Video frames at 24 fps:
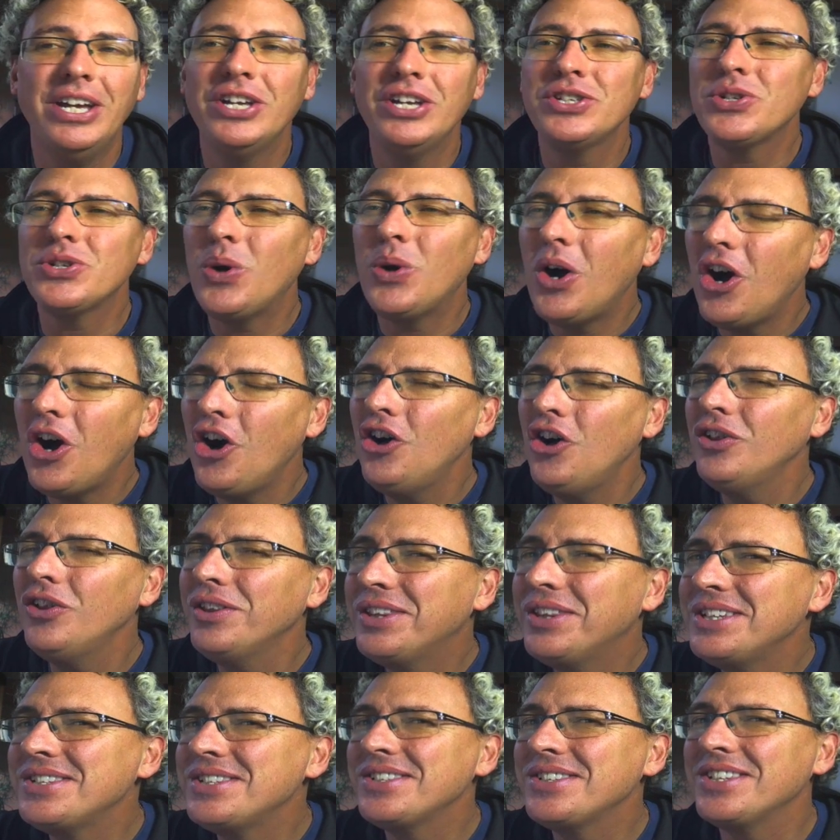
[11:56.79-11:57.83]
So all
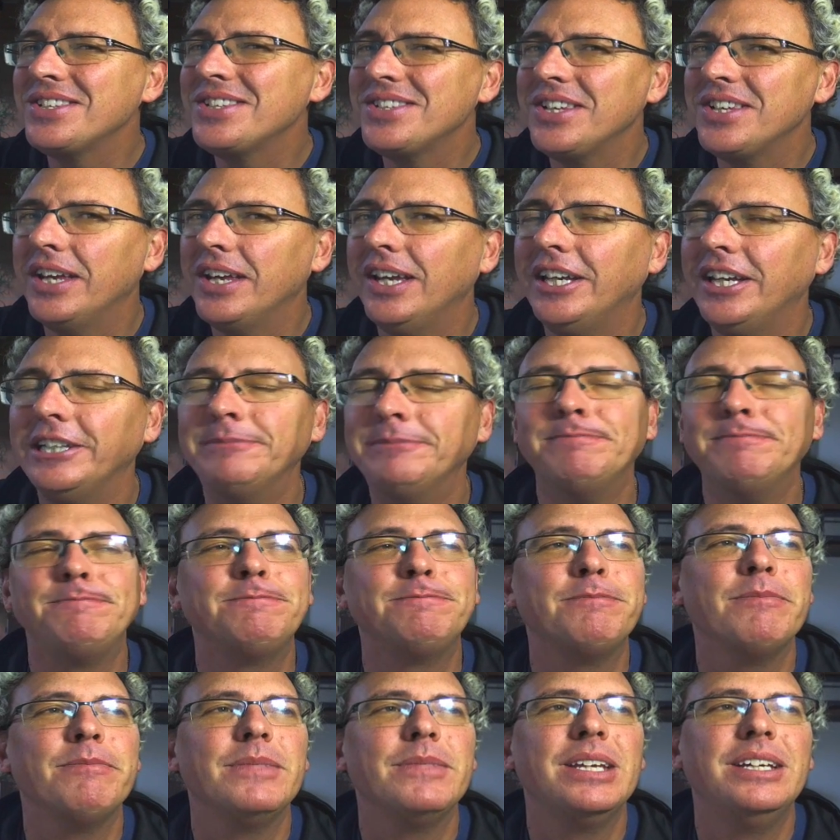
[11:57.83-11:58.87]
this to say
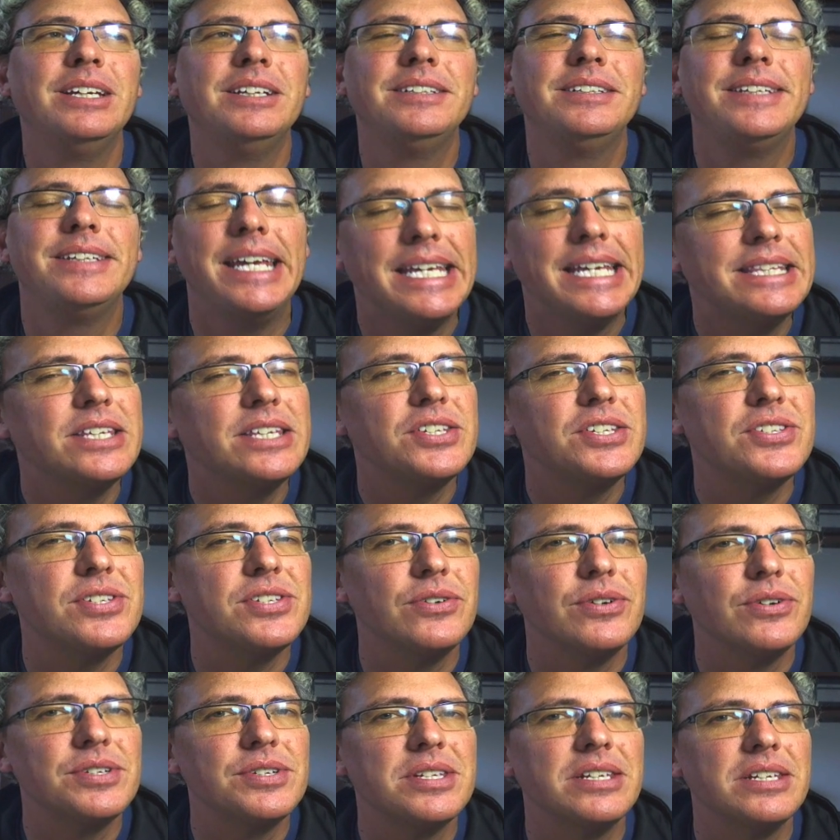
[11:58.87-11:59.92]
take this
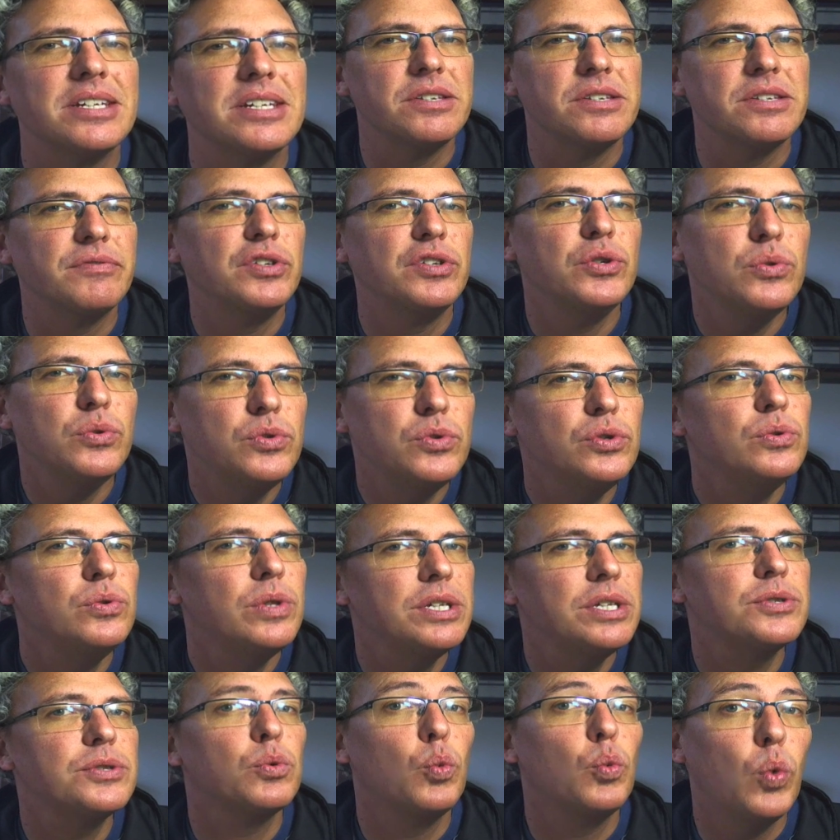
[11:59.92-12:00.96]
seriously if you do
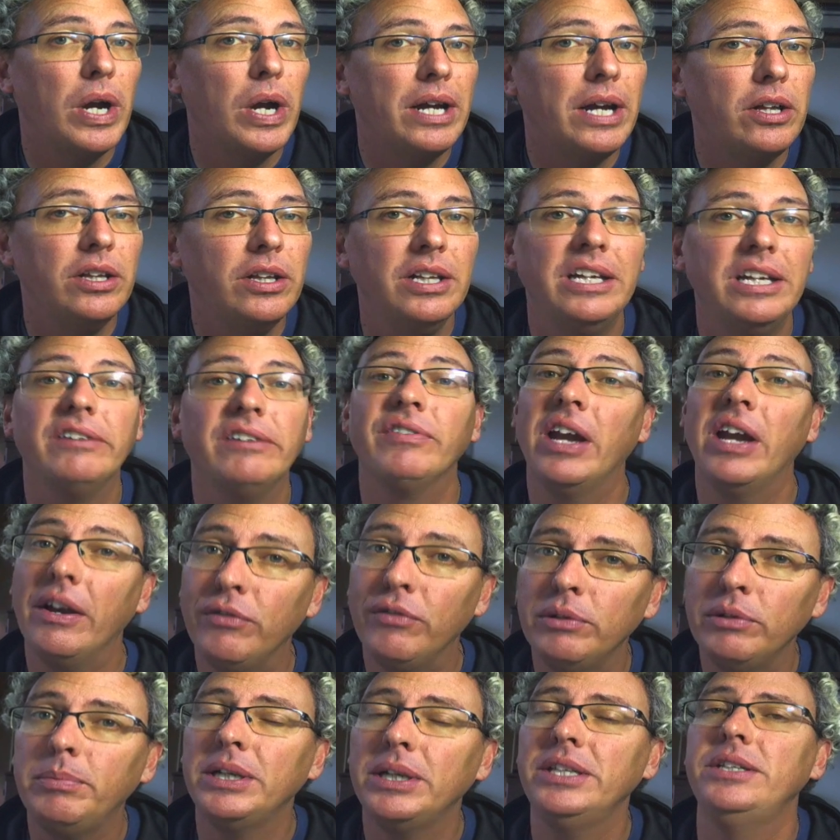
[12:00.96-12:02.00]
this well, if
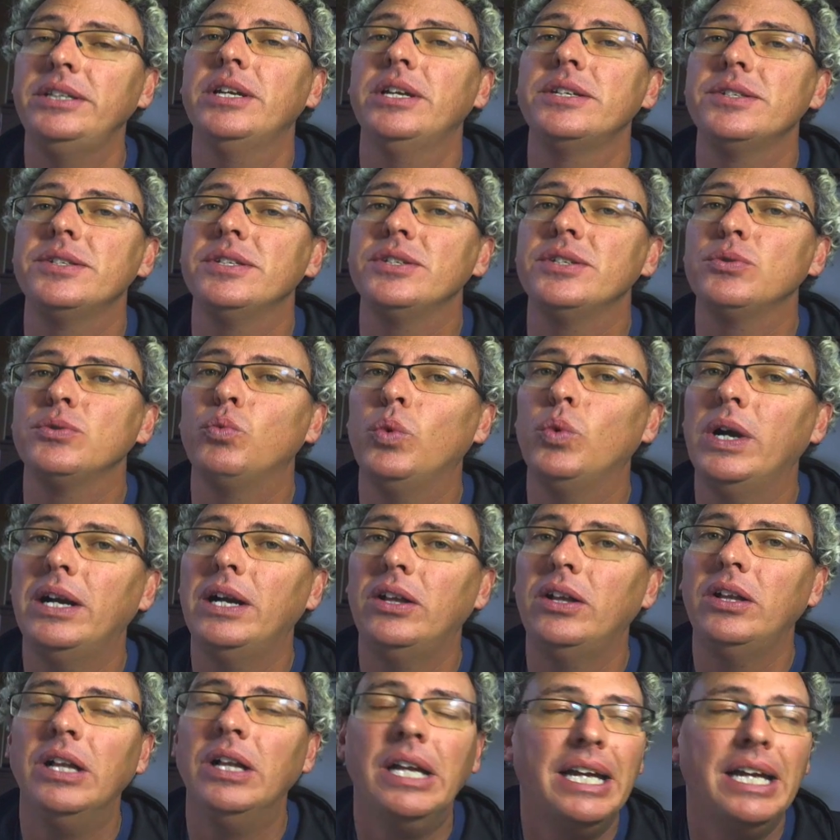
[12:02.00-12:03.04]
everybody does this
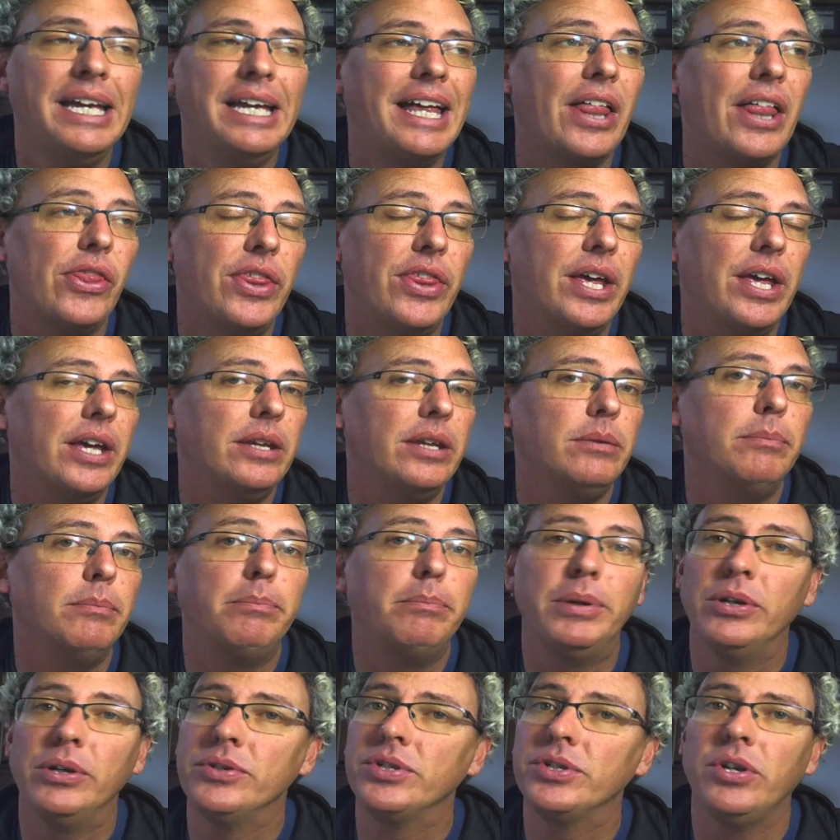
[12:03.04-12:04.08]
well, then
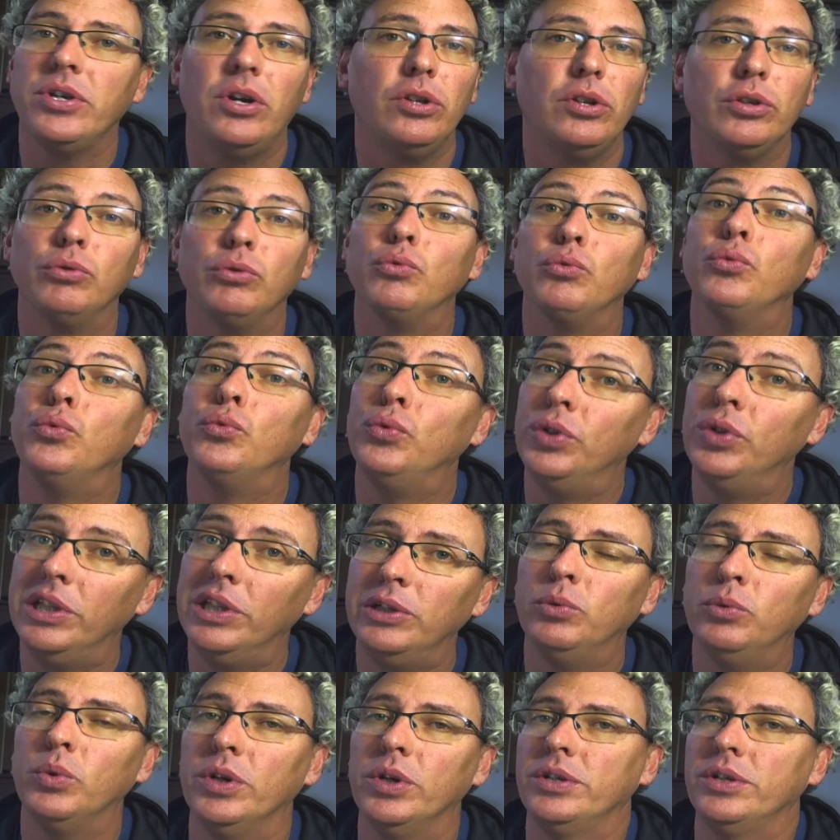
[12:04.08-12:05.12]
peerScholar
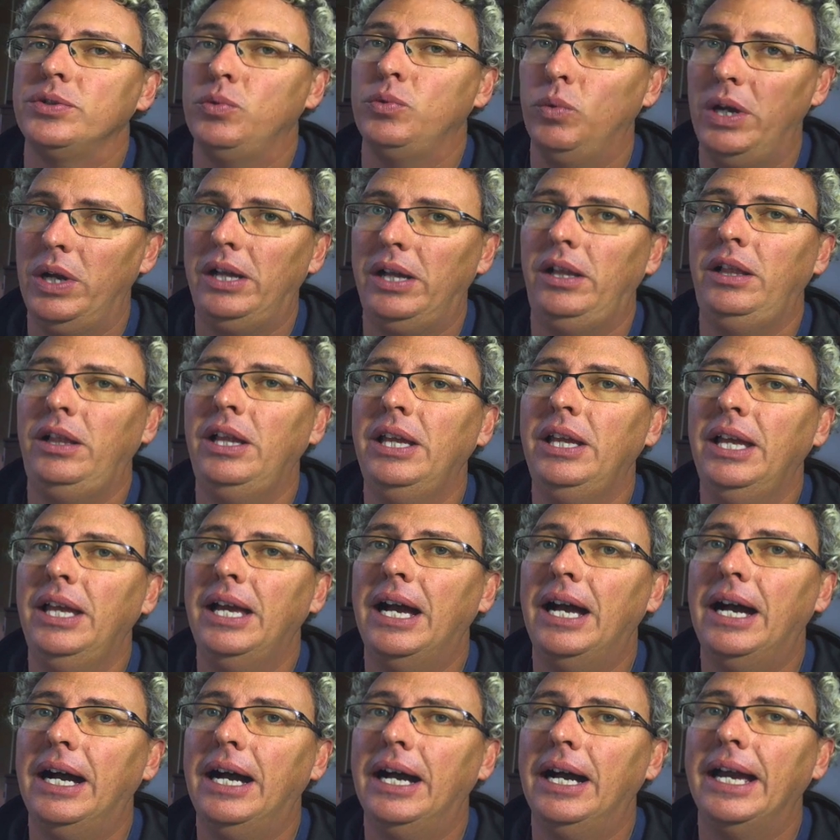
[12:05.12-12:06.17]
really works well
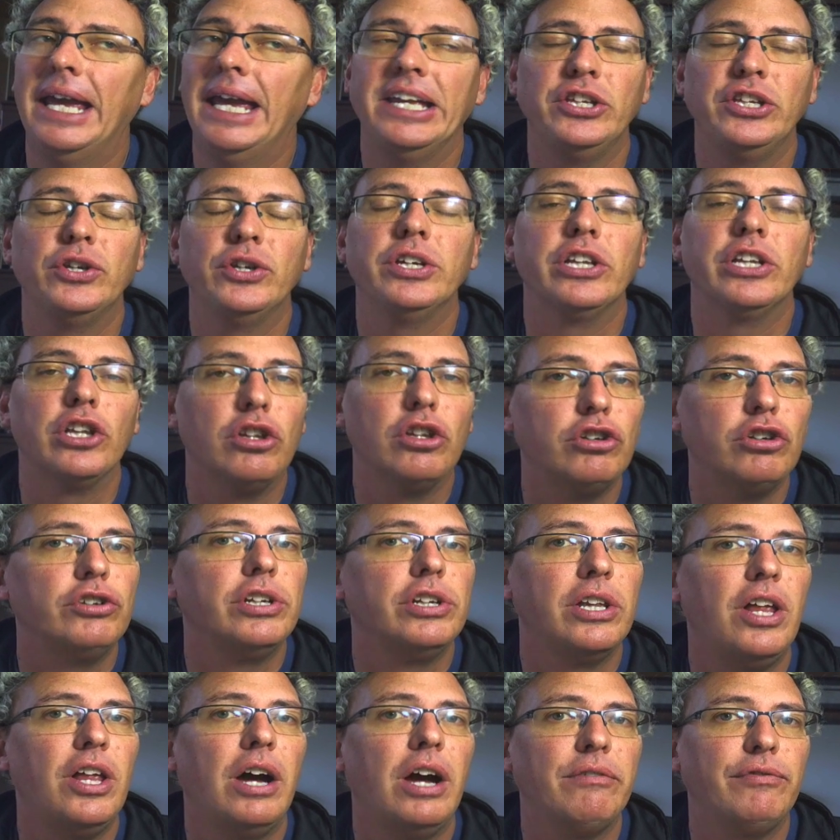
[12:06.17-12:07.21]
uh, and you can learn
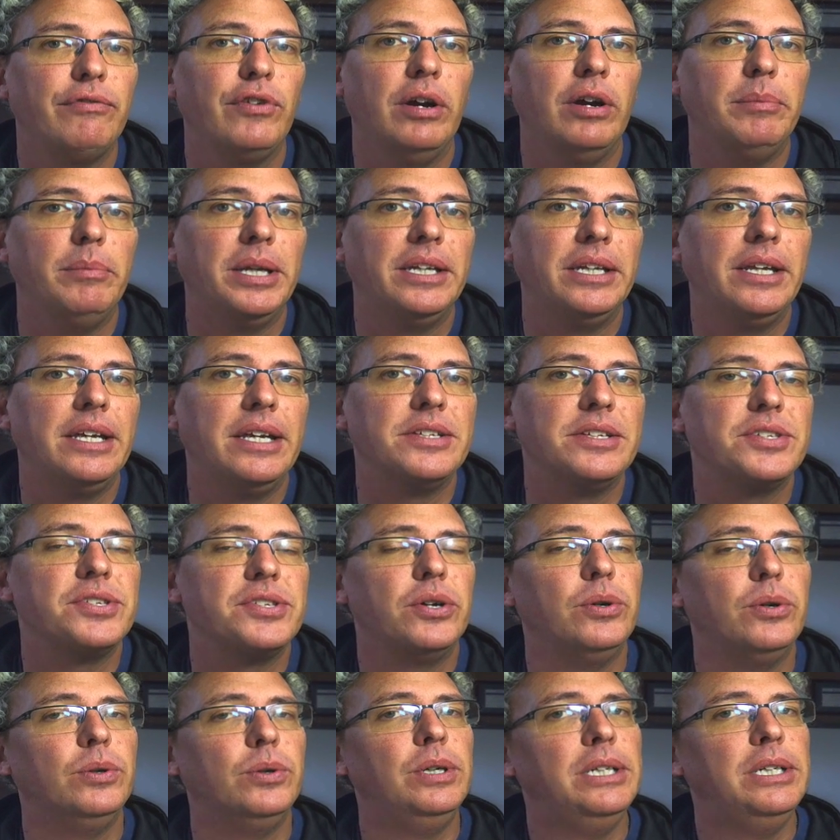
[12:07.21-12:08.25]
a lot from it. And
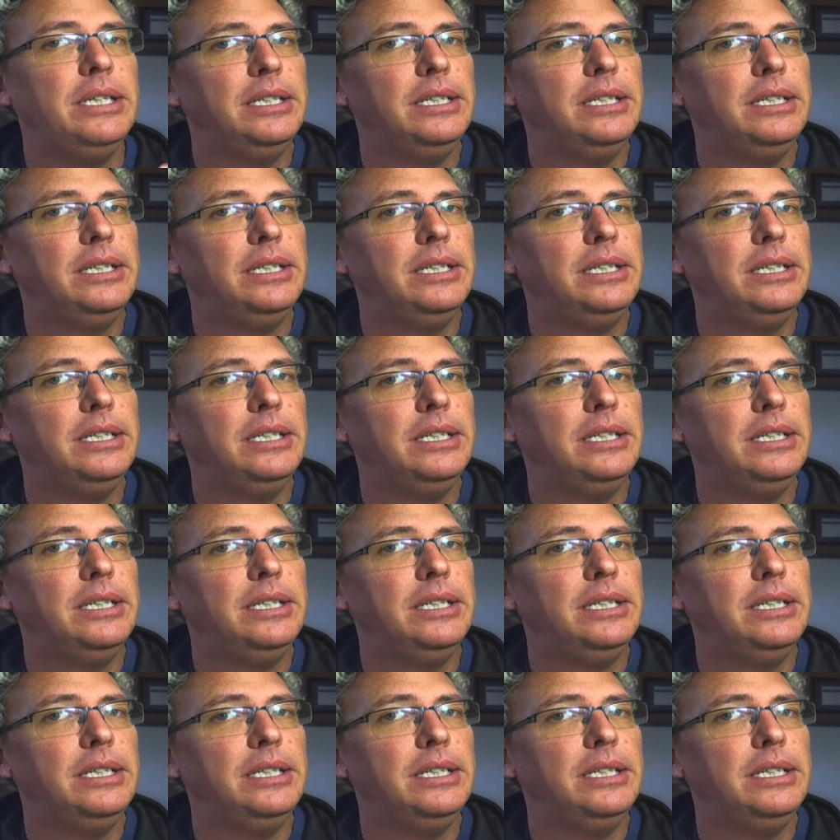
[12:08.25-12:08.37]
so